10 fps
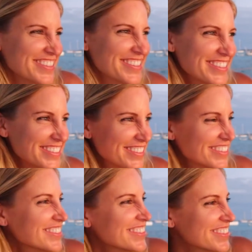
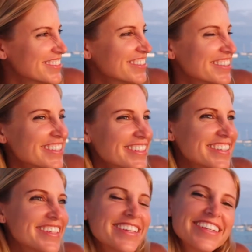
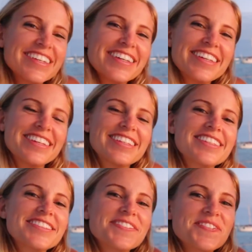
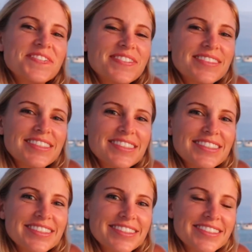
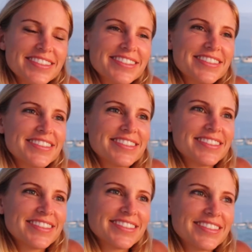
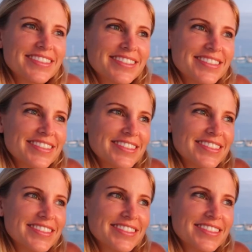
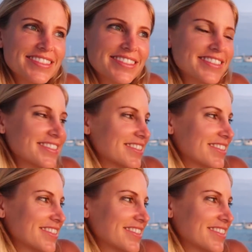The person shown says nothing.